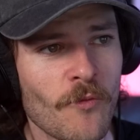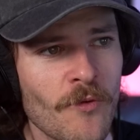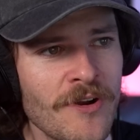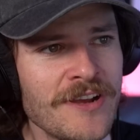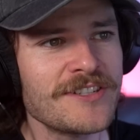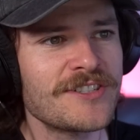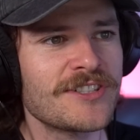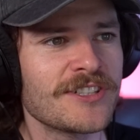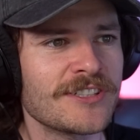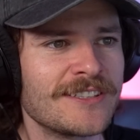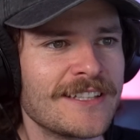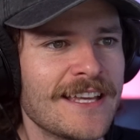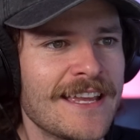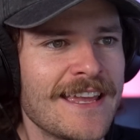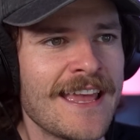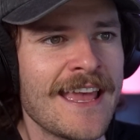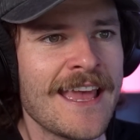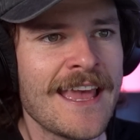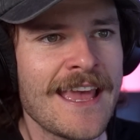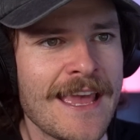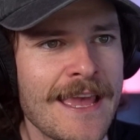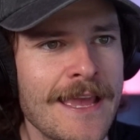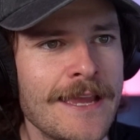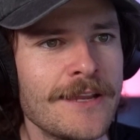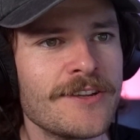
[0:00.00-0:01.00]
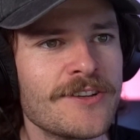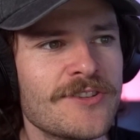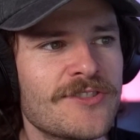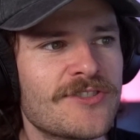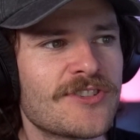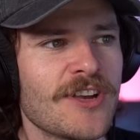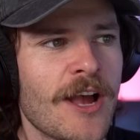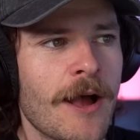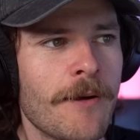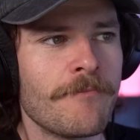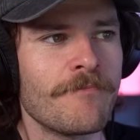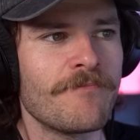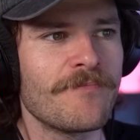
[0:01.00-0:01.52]
recently, he did
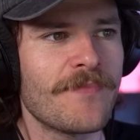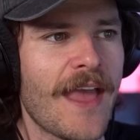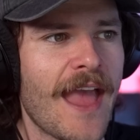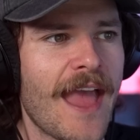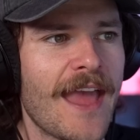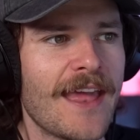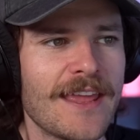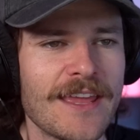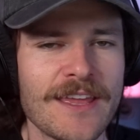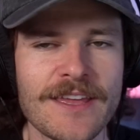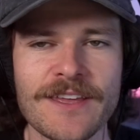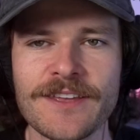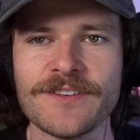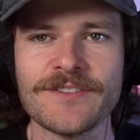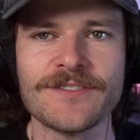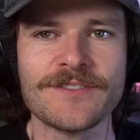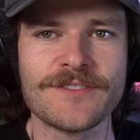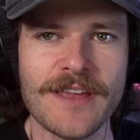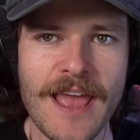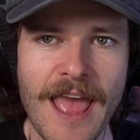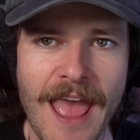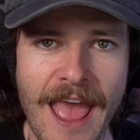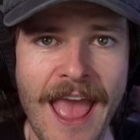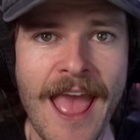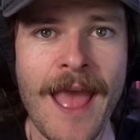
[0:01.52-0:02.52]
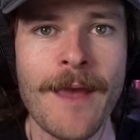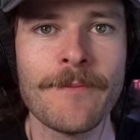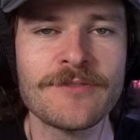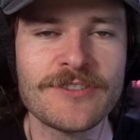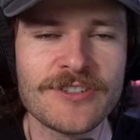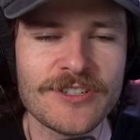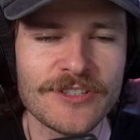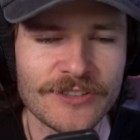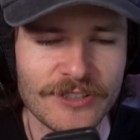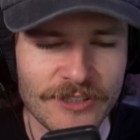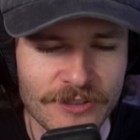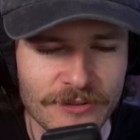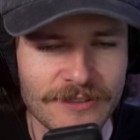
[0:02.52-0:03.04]
something that is
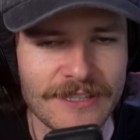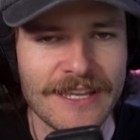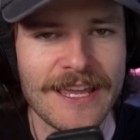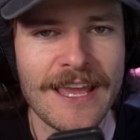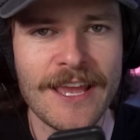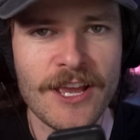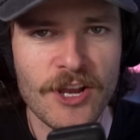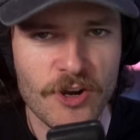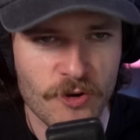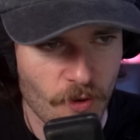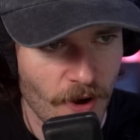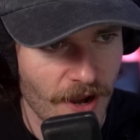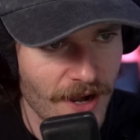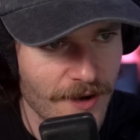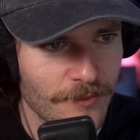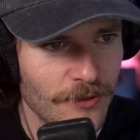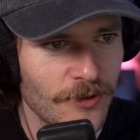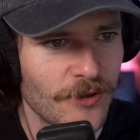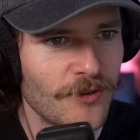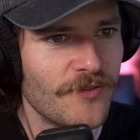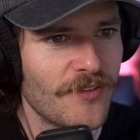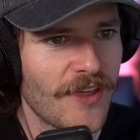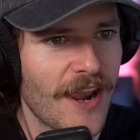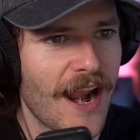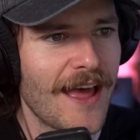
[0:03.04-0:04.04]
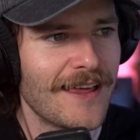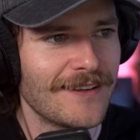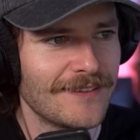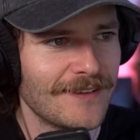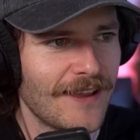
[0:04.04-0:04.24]
absolutely incredible that I